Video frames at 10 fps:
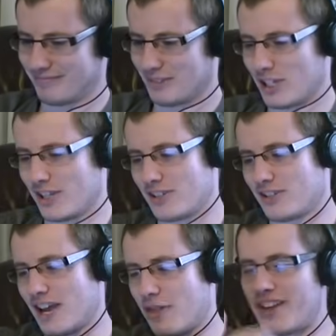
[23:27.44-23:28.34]
But yeah,
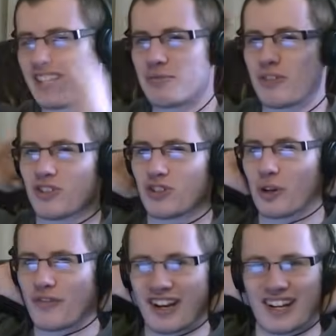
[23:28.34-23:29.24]
I think this is
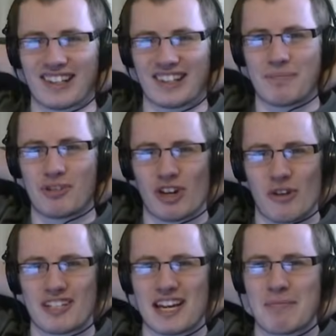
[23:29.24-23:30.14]
sort of a clip
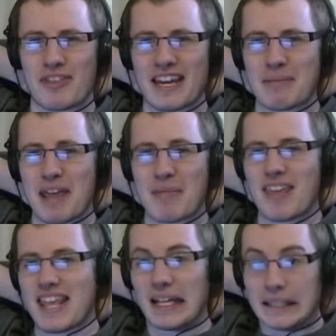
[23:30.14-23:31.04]
show type thing,
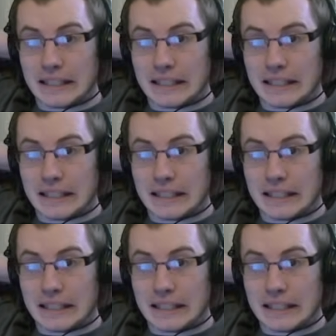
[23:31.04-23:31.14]
maybe?